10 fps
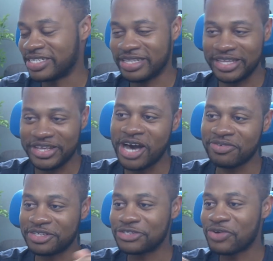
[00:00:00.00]
in the
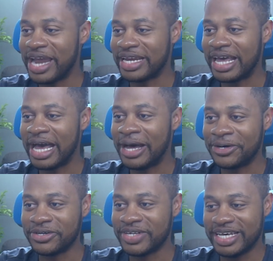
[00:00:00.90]
office right
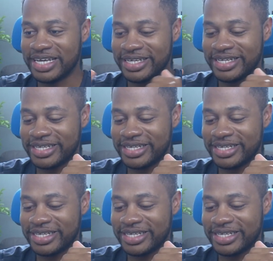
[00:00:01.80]
now yeah